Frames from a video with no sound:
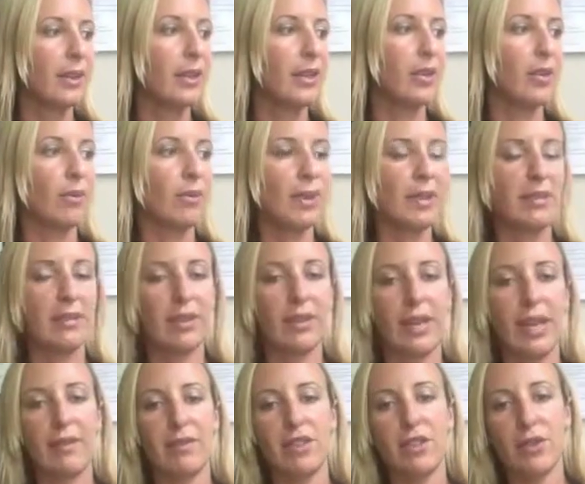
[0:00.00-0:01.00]
You don't
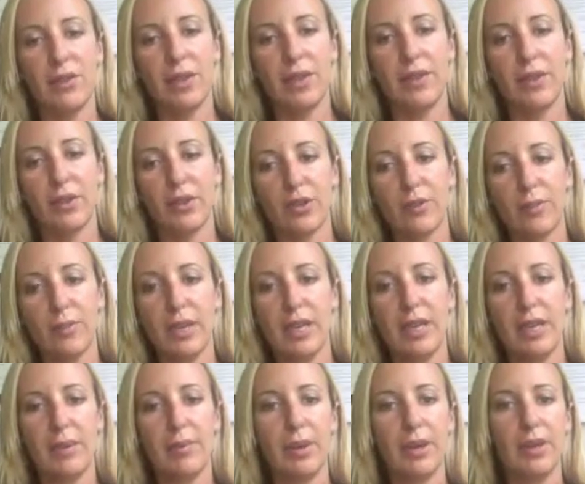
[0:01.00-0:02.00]
necessarily have to do it in the group
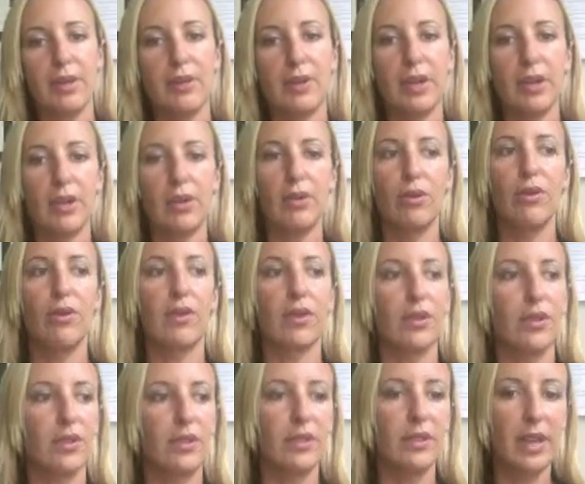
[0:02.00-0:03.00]
meeting, but you can go
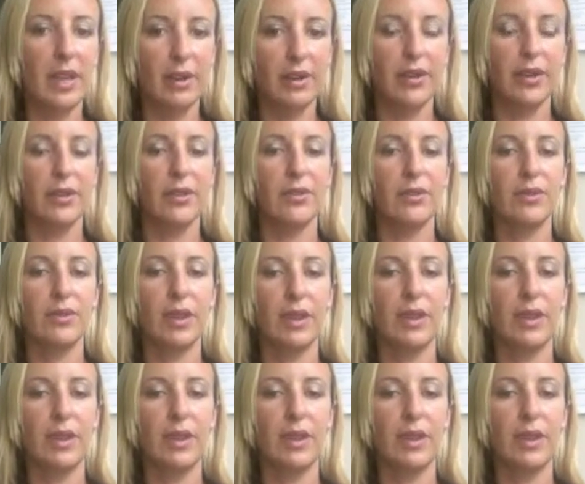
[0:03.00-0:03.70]
over scenarios.